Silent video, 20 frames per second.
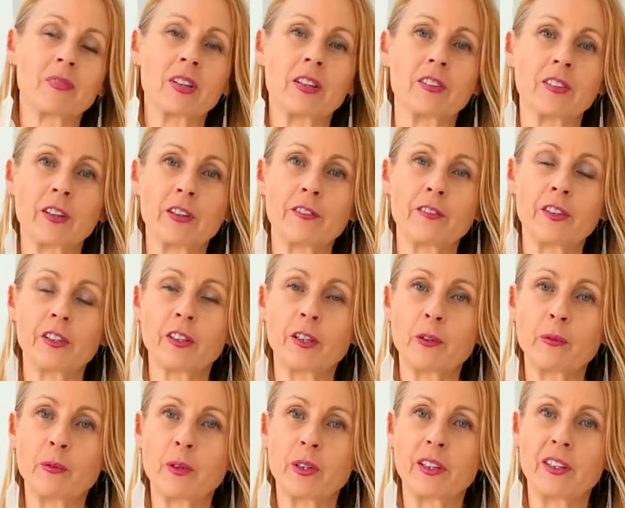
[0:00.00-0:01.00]
So if you
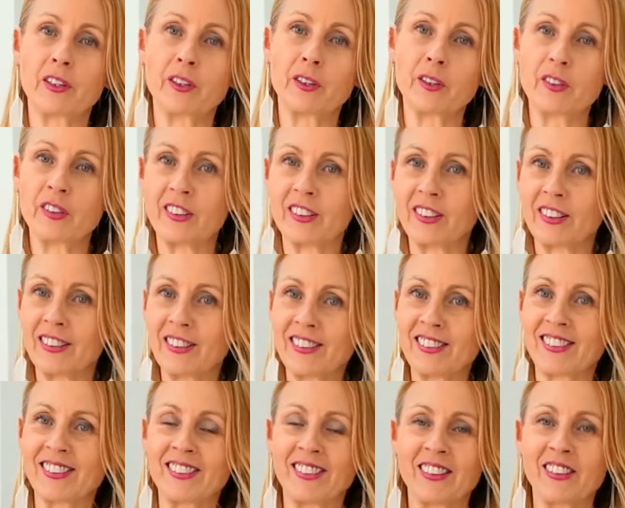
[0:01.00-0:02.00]
don't want to use
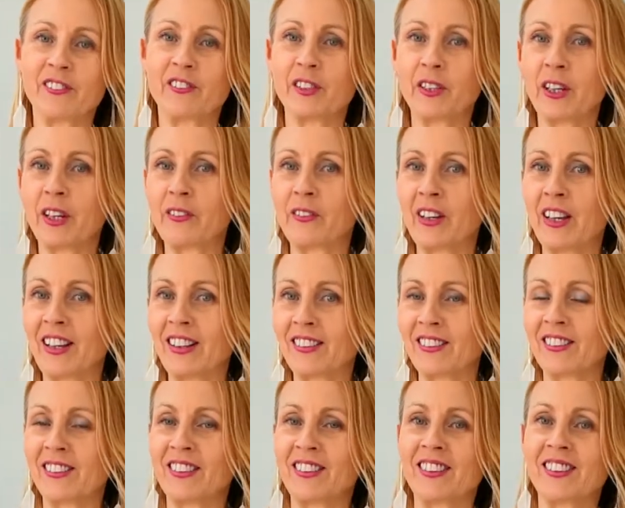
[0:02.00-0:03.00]
nuts, like if you have
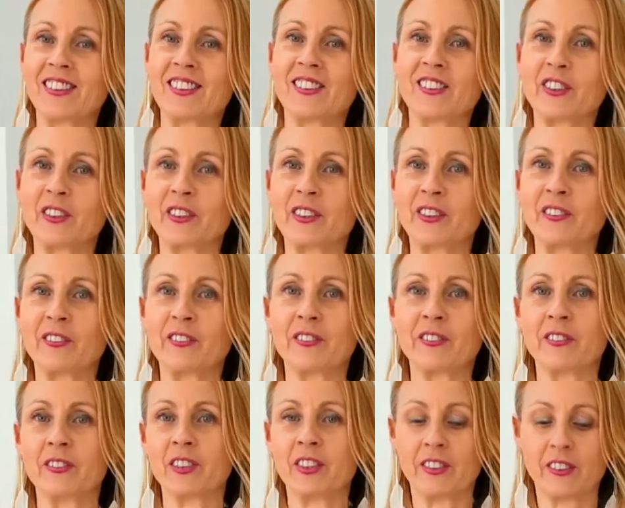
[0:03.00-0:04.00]
allergies or if
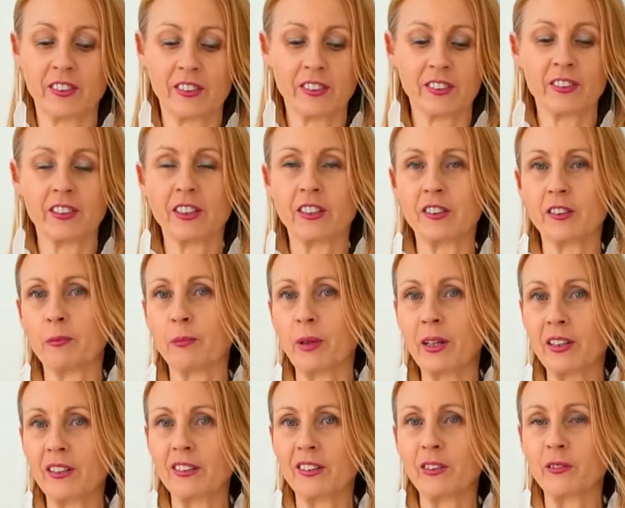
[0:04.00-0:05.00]
it's
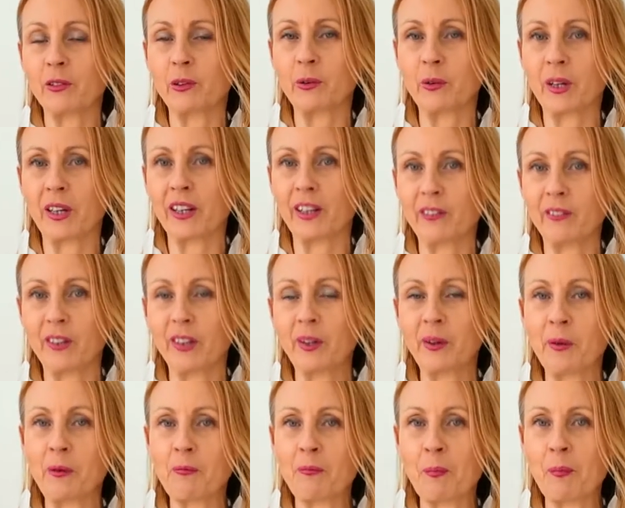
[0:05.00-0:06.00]
expensive or whatever,
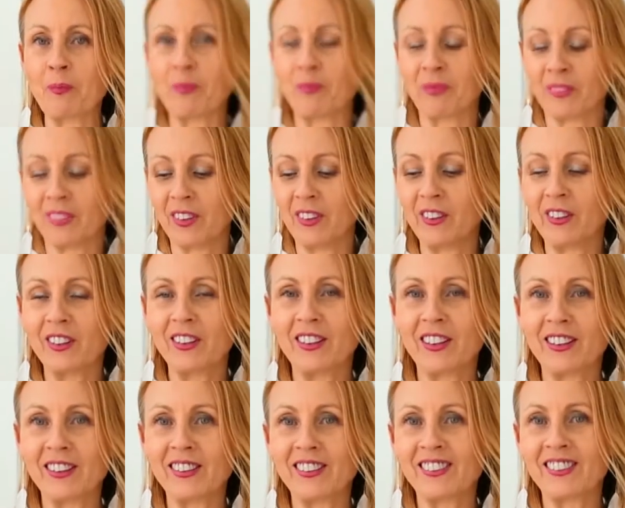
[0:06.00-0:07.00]
you can
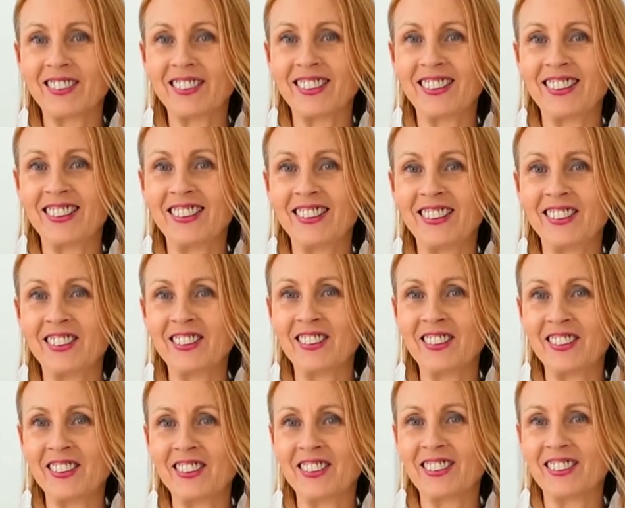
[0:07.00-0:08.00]
actually
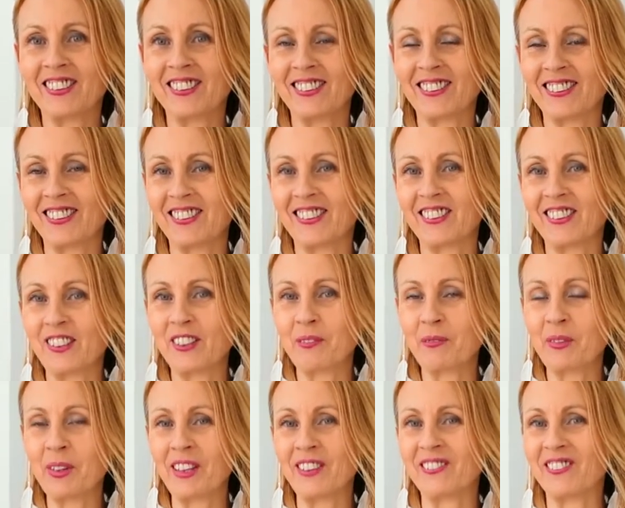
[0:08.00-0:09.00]
use the
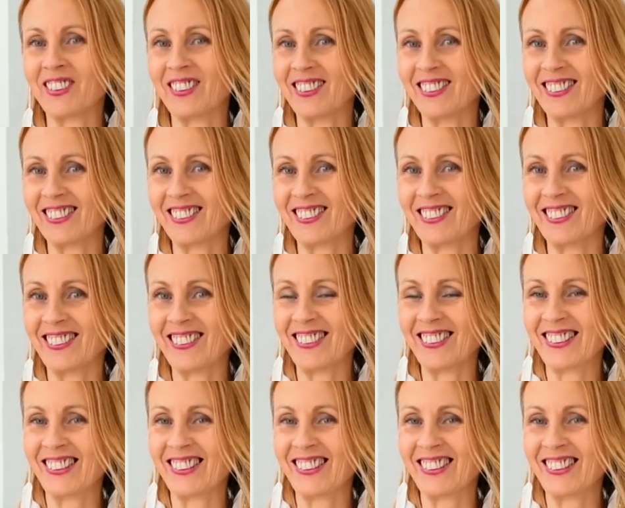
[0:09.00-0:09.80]
chickpea version.